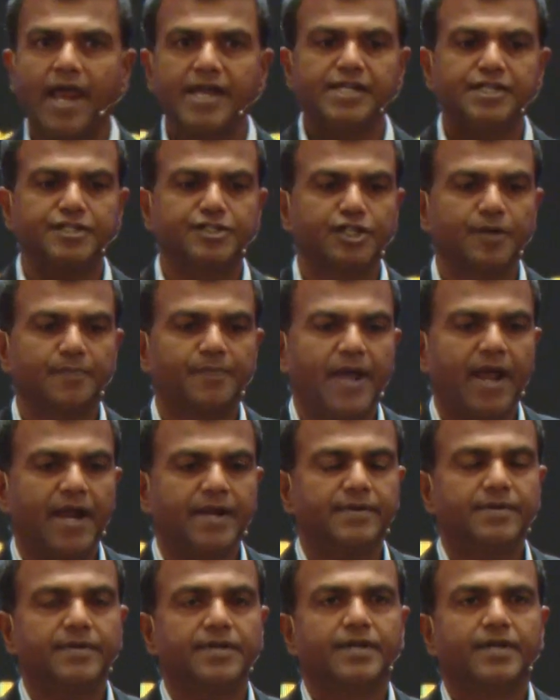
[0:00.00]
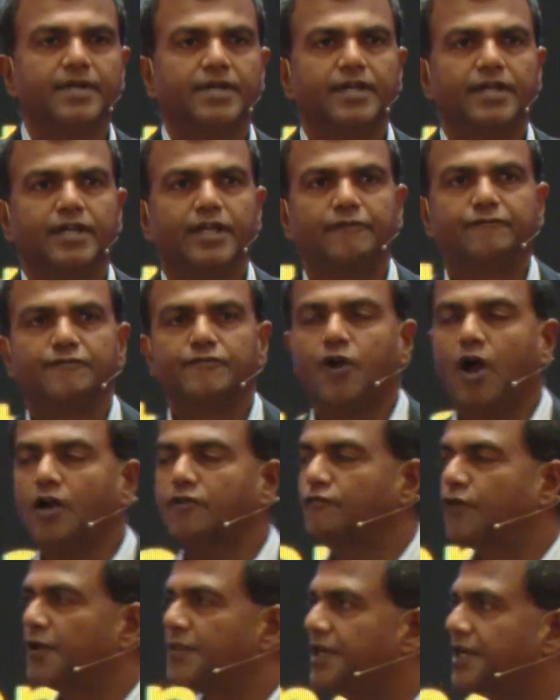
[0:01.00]
in Japan, if not
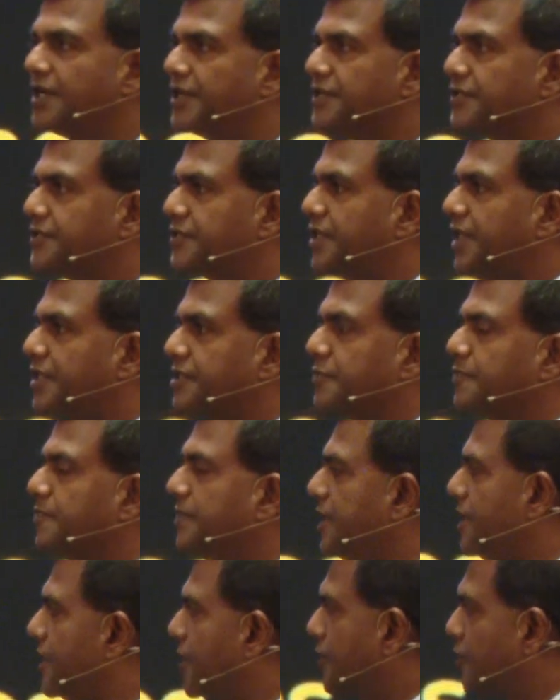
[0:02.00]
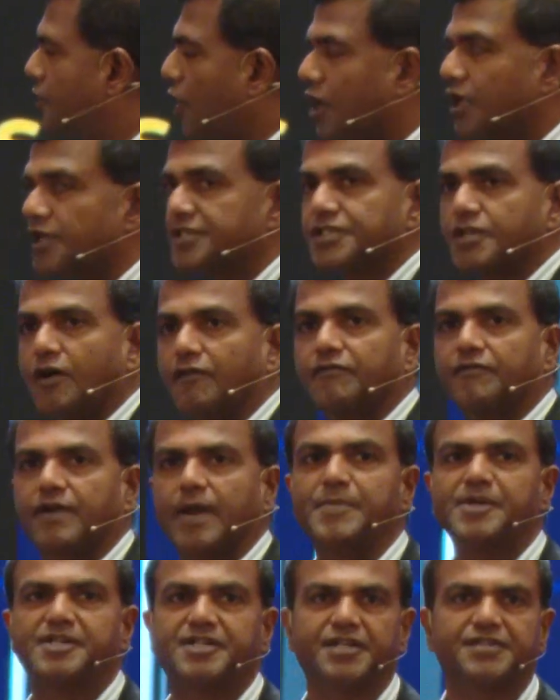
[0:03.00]
for the $6 billion of
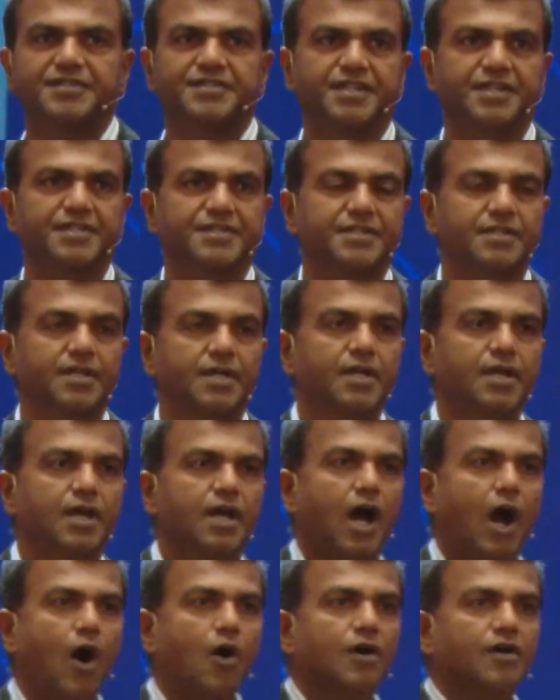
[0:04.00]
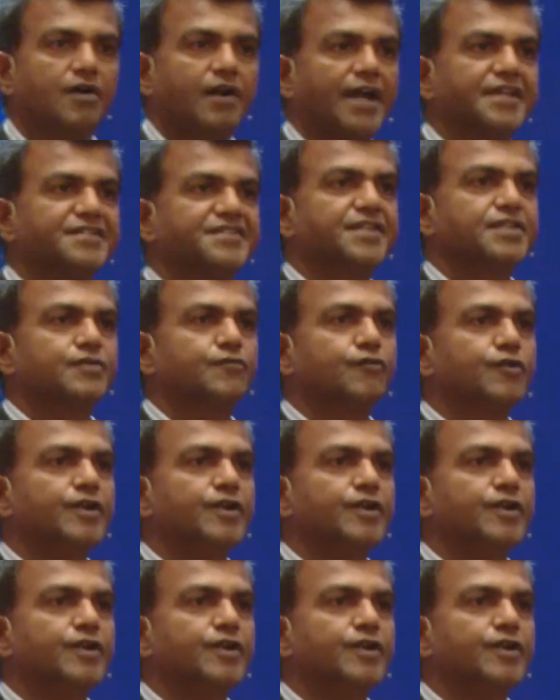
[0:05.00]
remittances, our crisis would